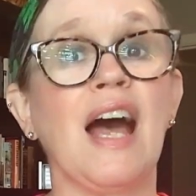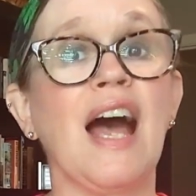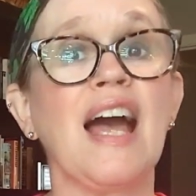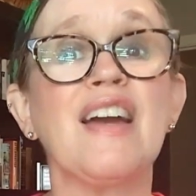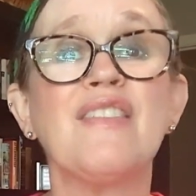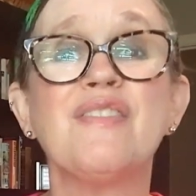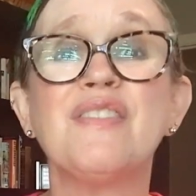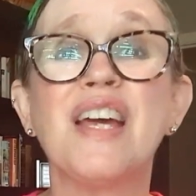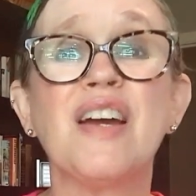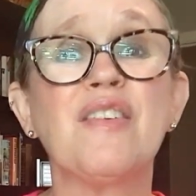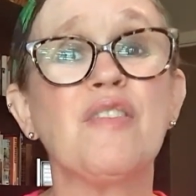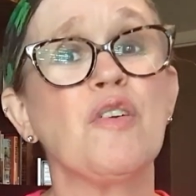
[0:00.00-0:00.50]
I
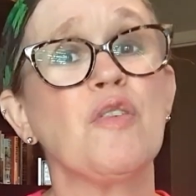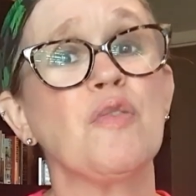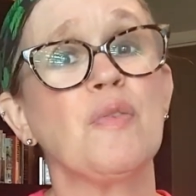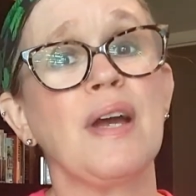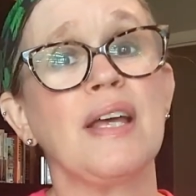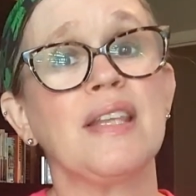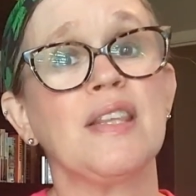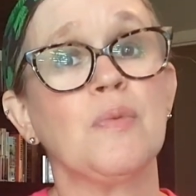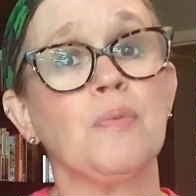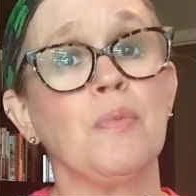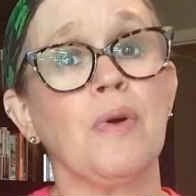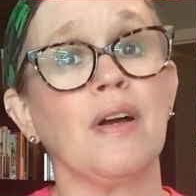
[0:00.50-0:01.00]
have never
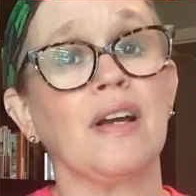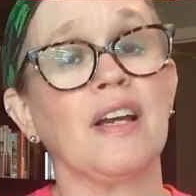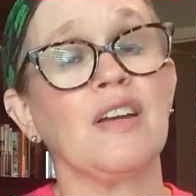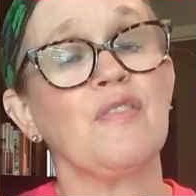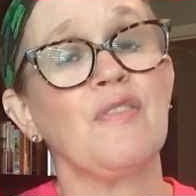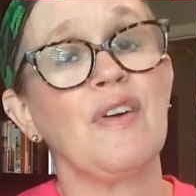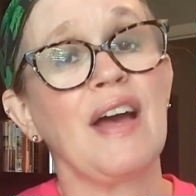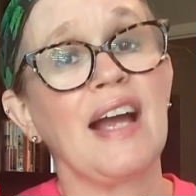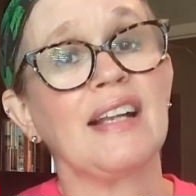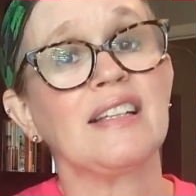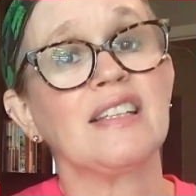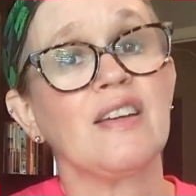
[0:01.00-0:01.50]
read the book. In
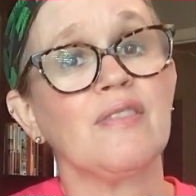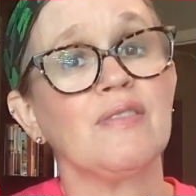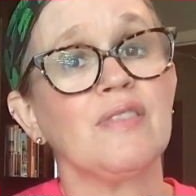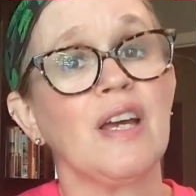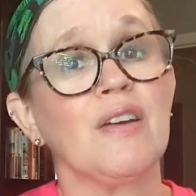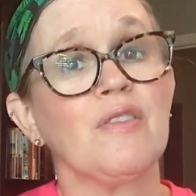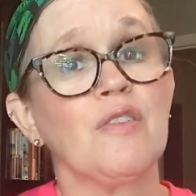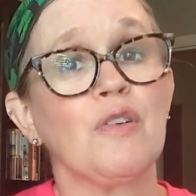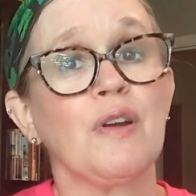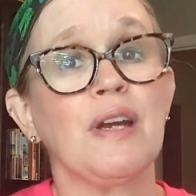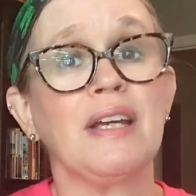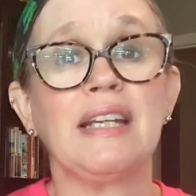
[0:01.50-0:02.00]
fact, I've
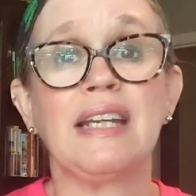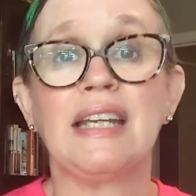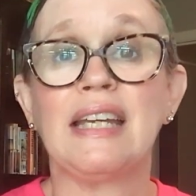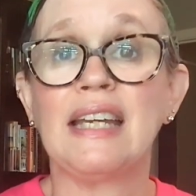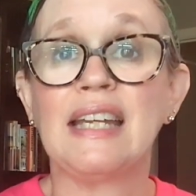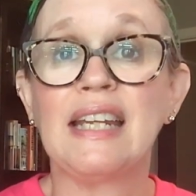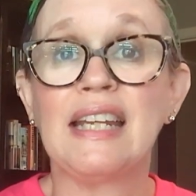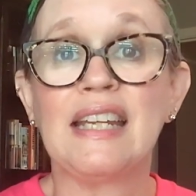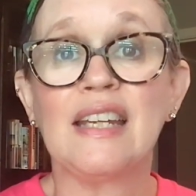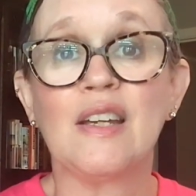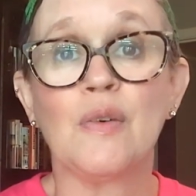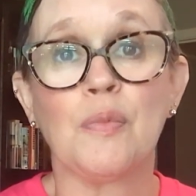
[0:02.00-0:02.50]
never read
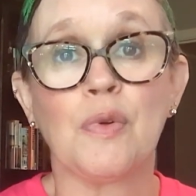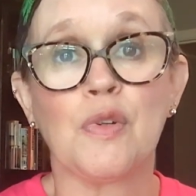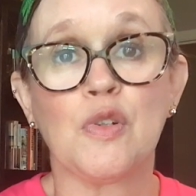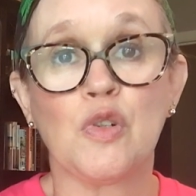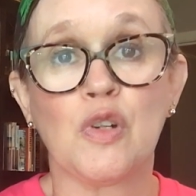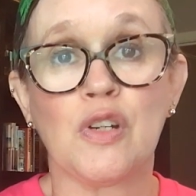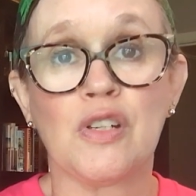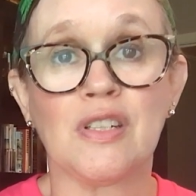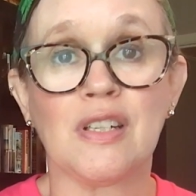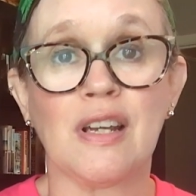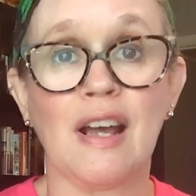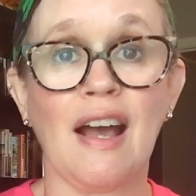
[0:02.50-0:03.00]
any of
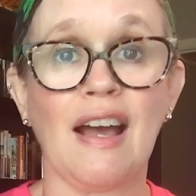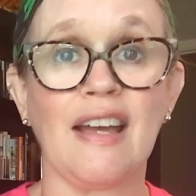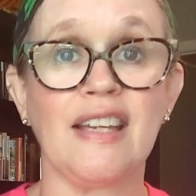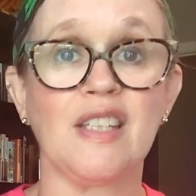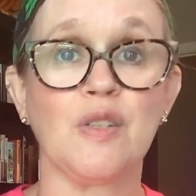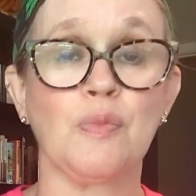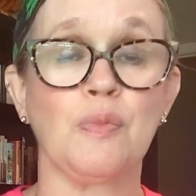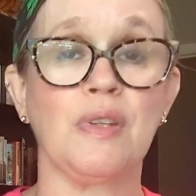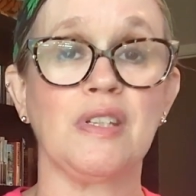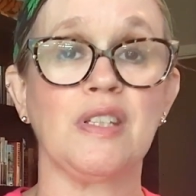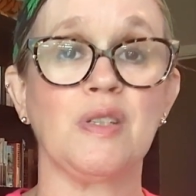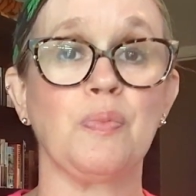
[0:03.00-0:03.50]
Patricia
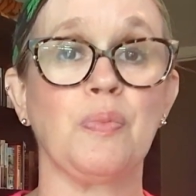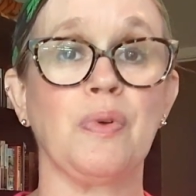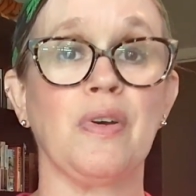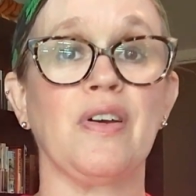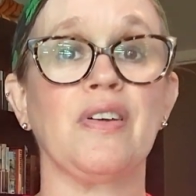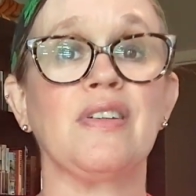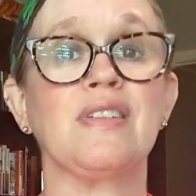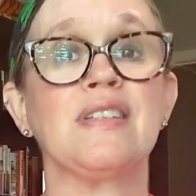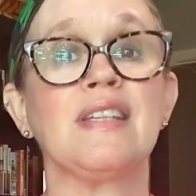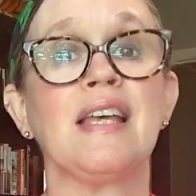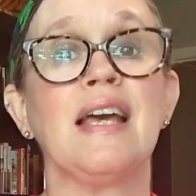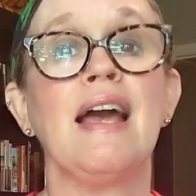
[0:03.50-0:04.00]
Highsmith's
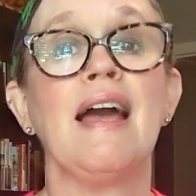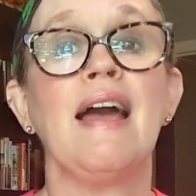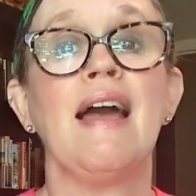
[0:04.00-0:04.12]
books.